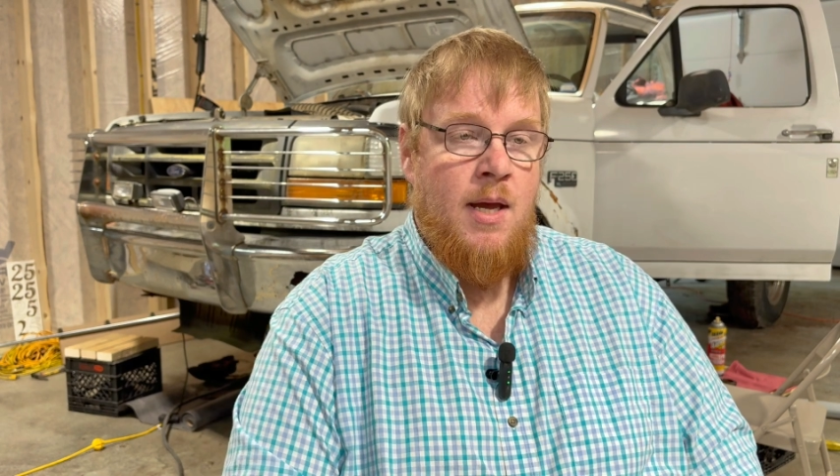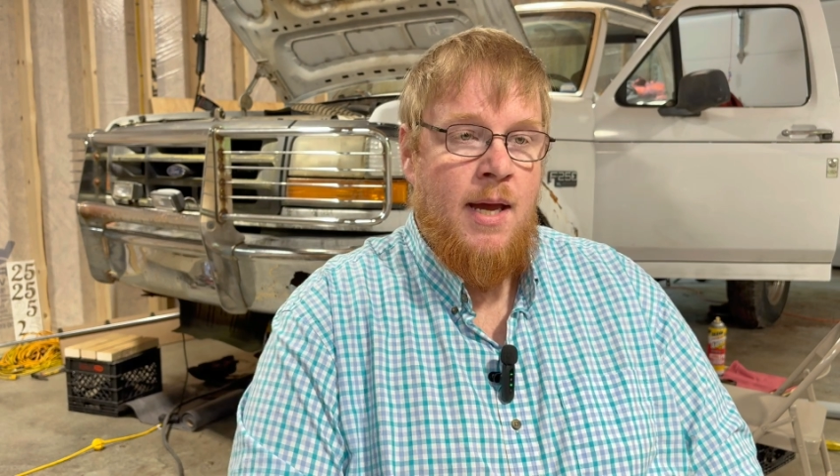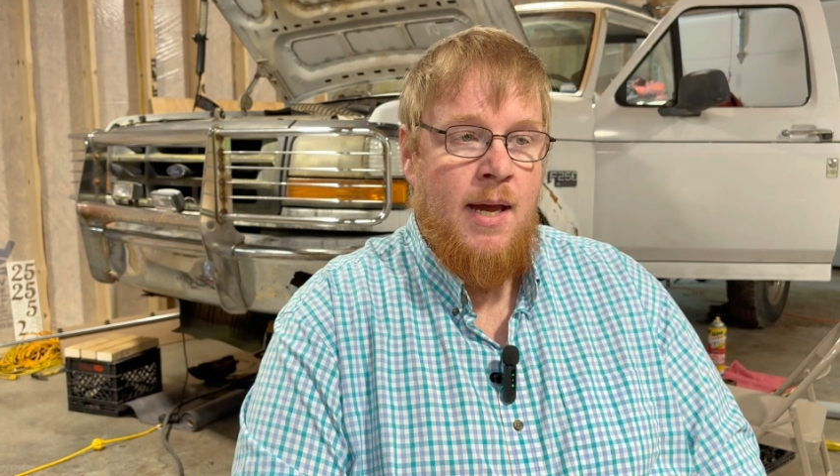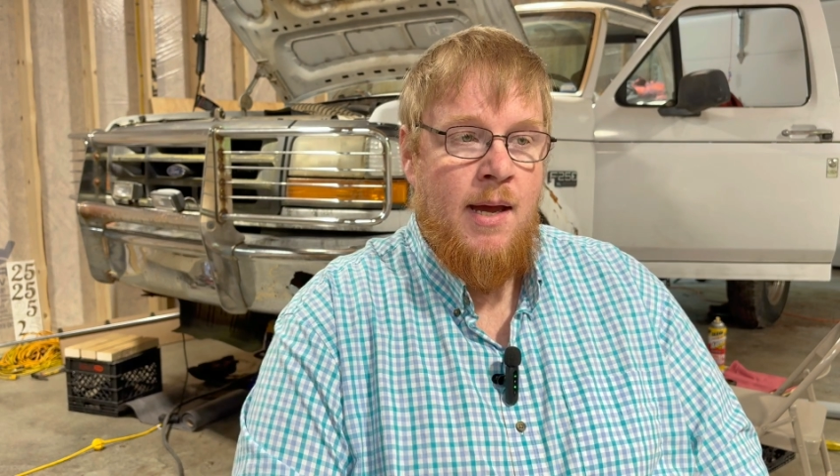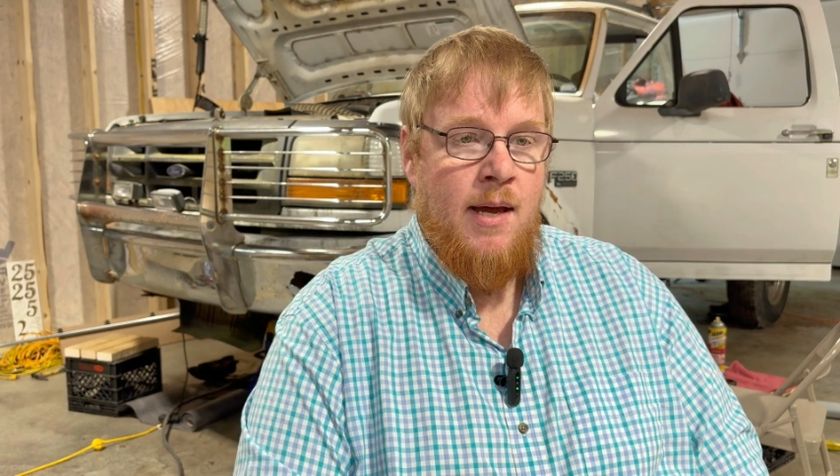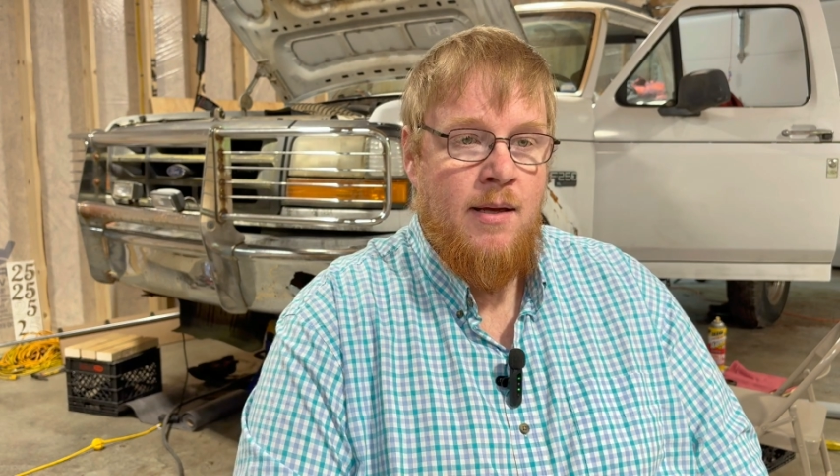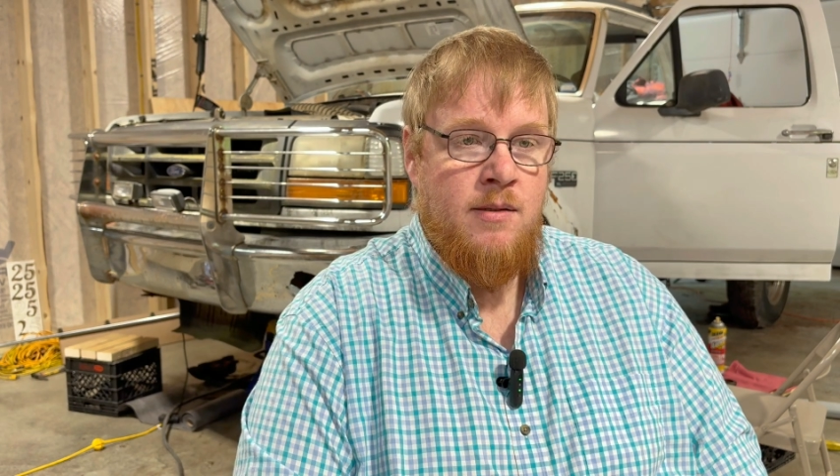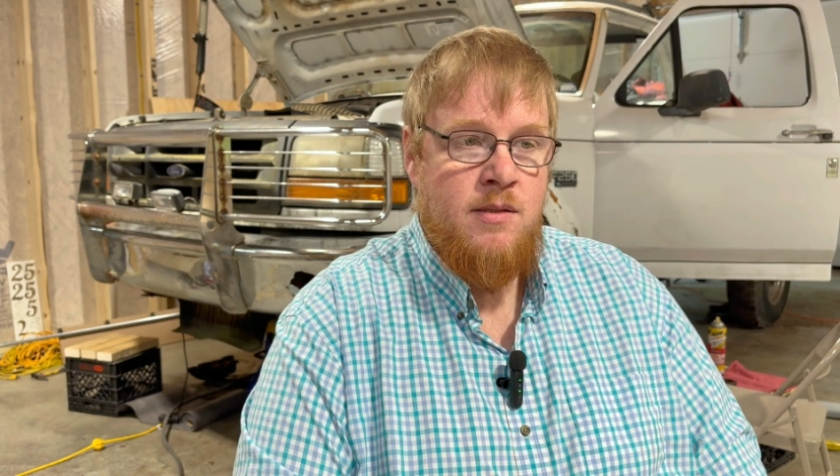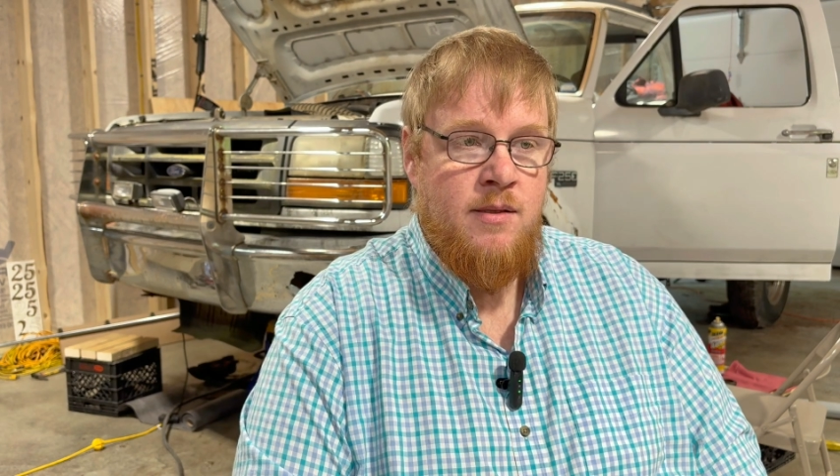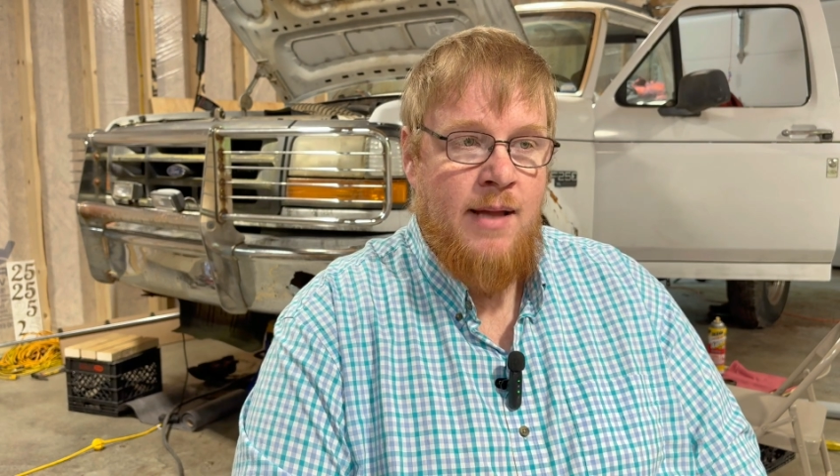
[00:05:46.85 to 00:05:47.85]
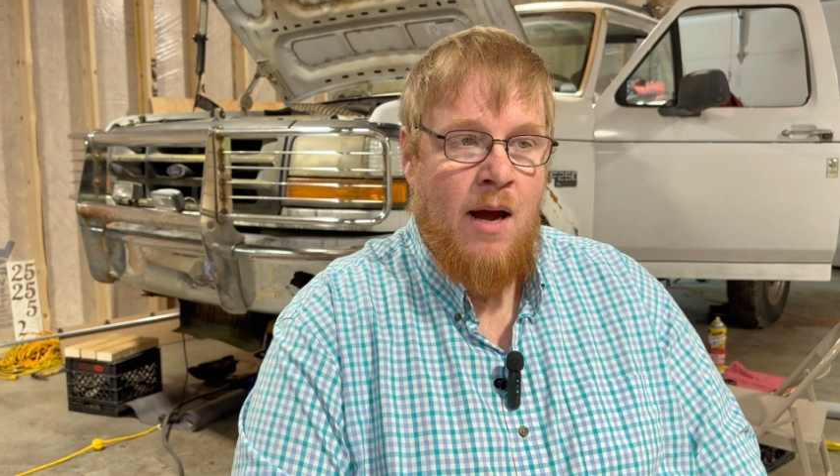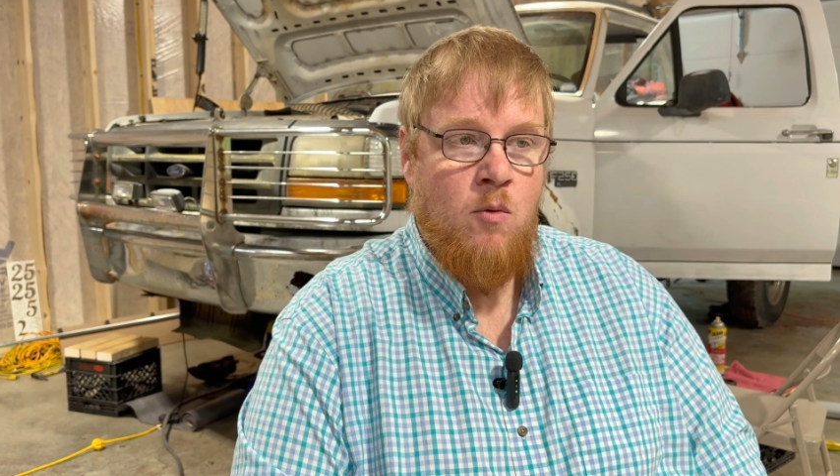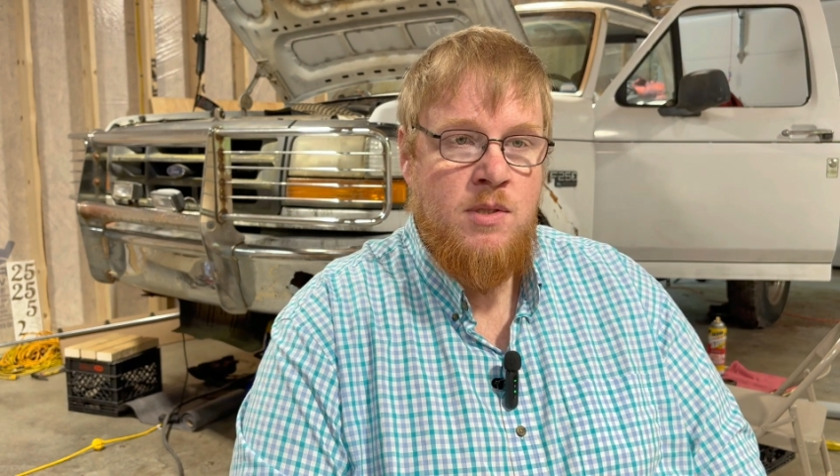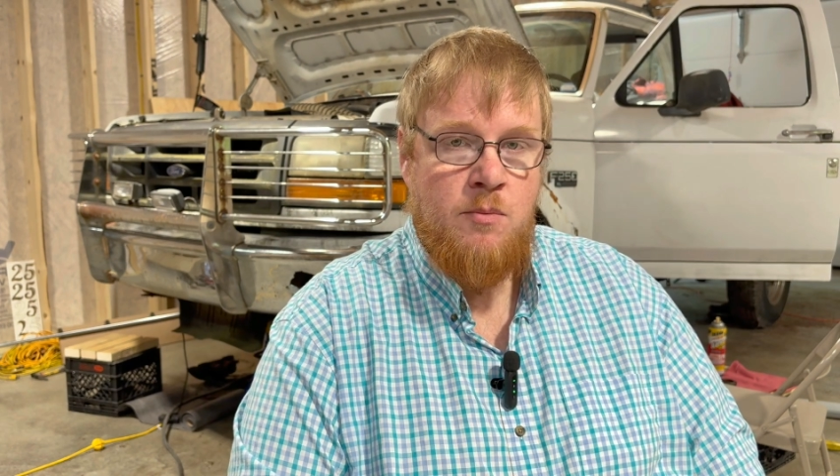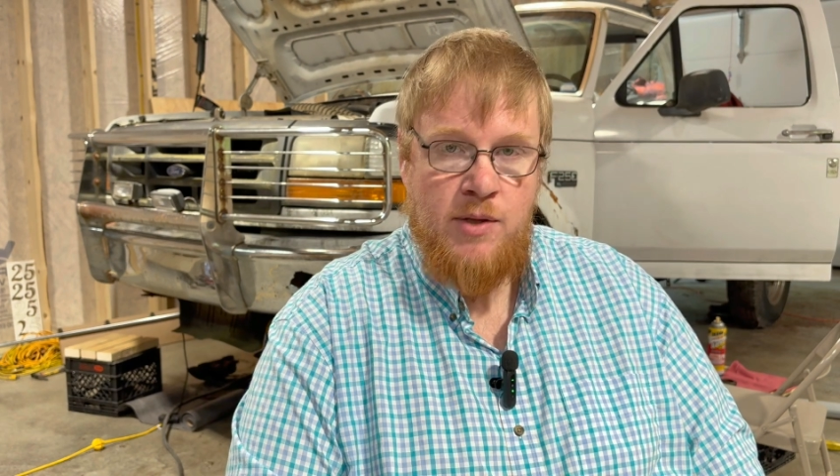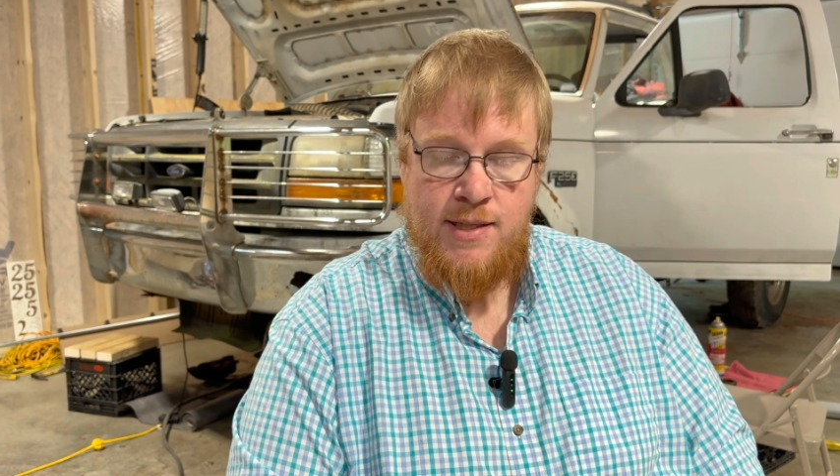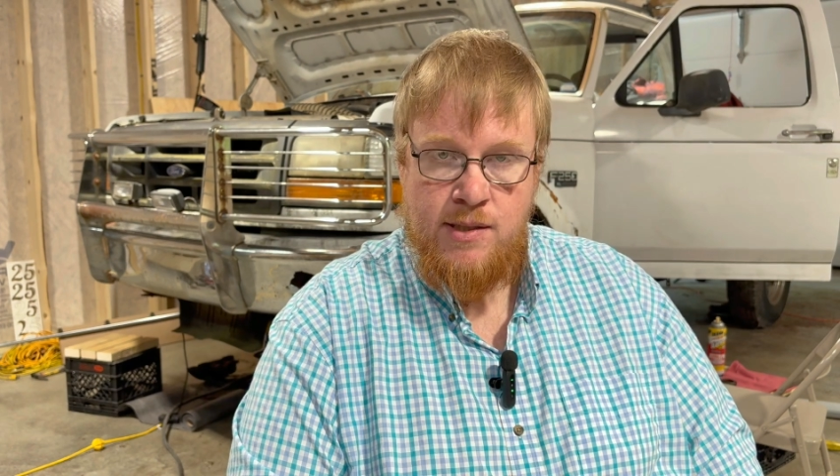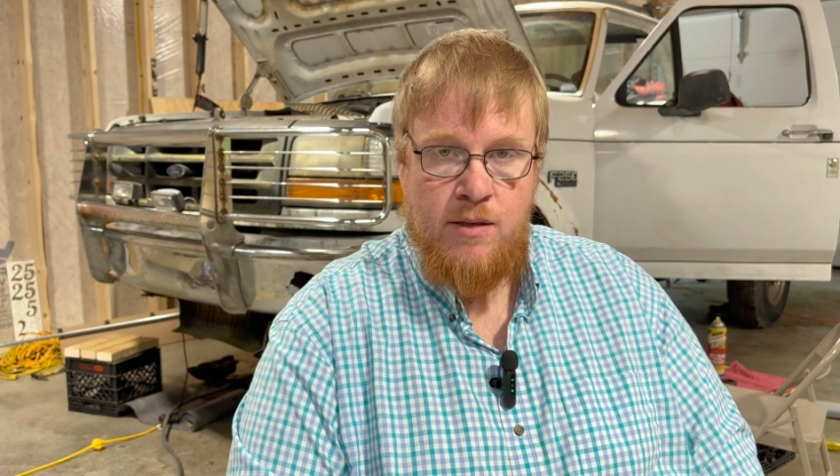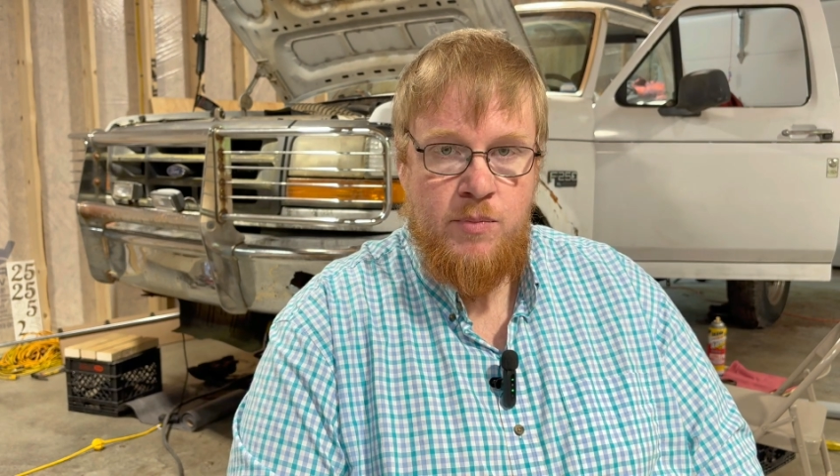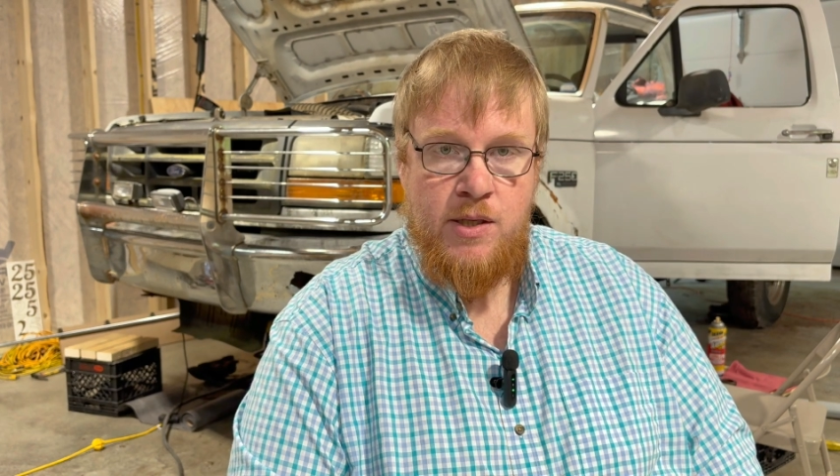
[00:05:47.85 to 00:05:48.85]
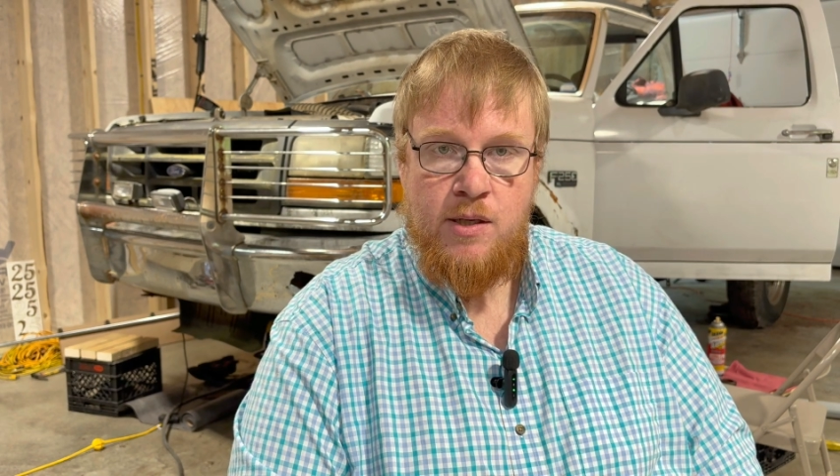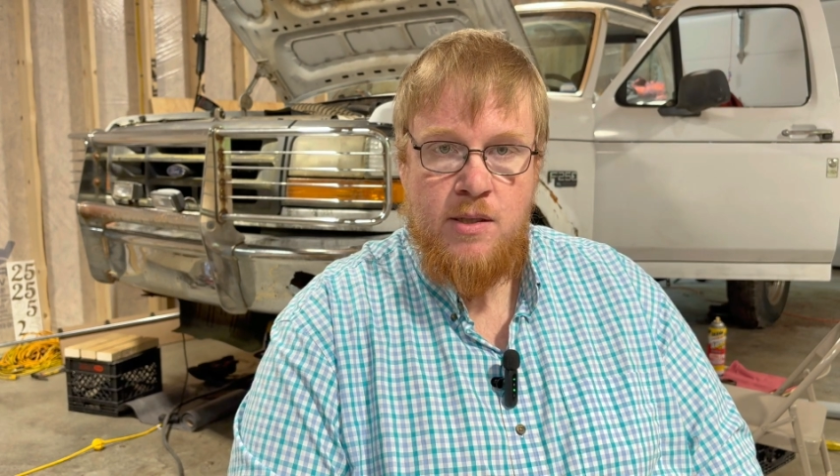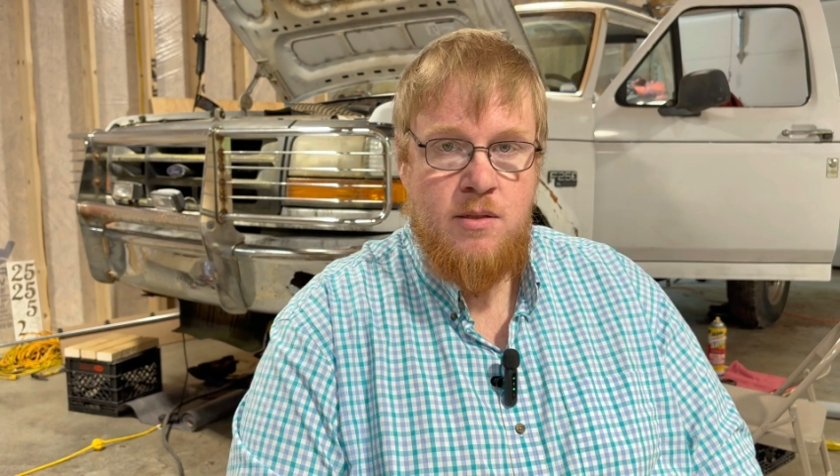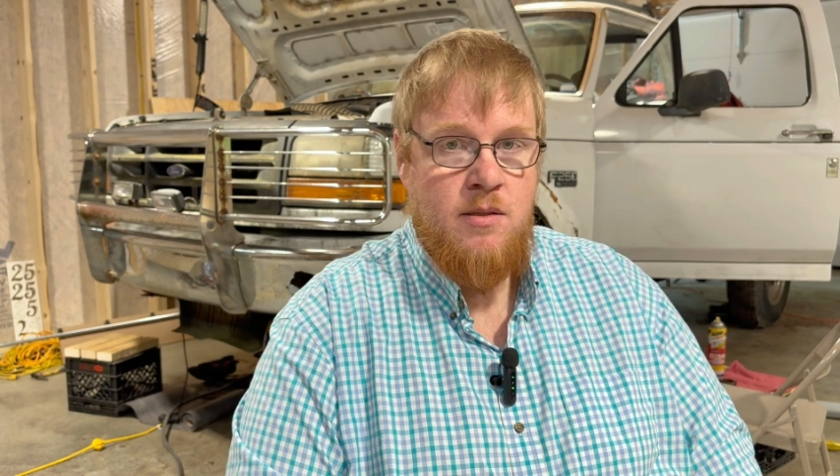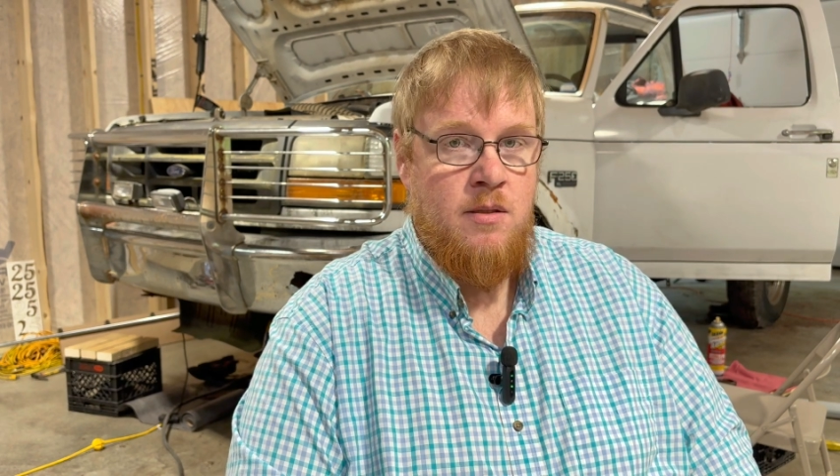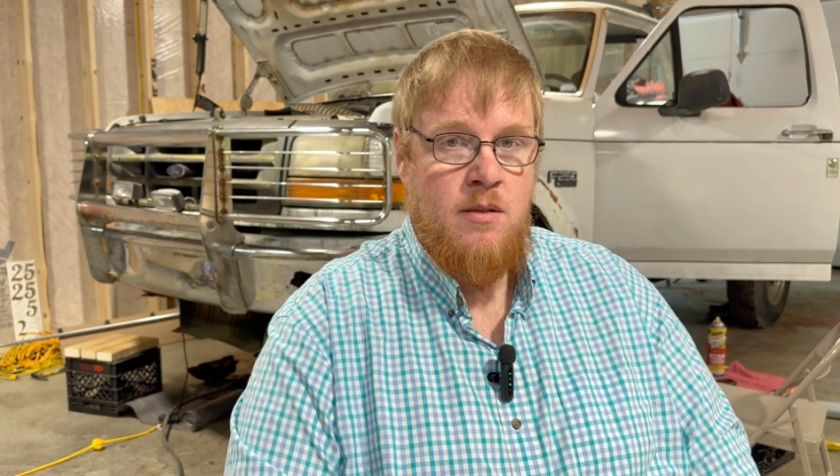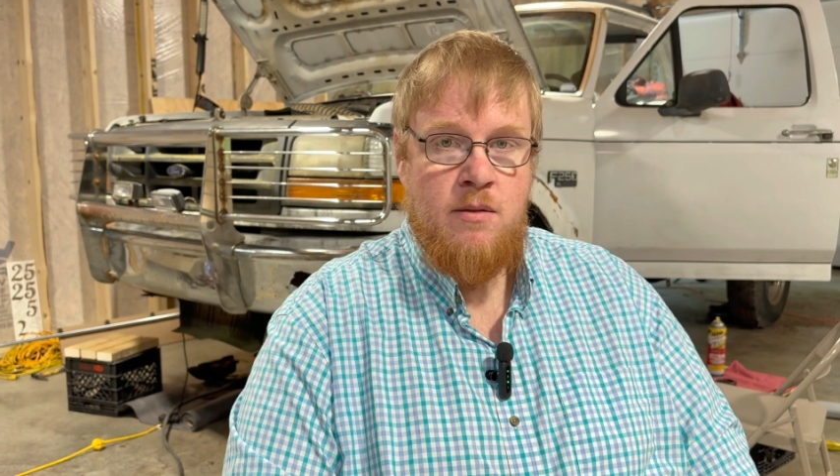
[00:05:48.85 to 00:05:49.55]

And that was a blessing because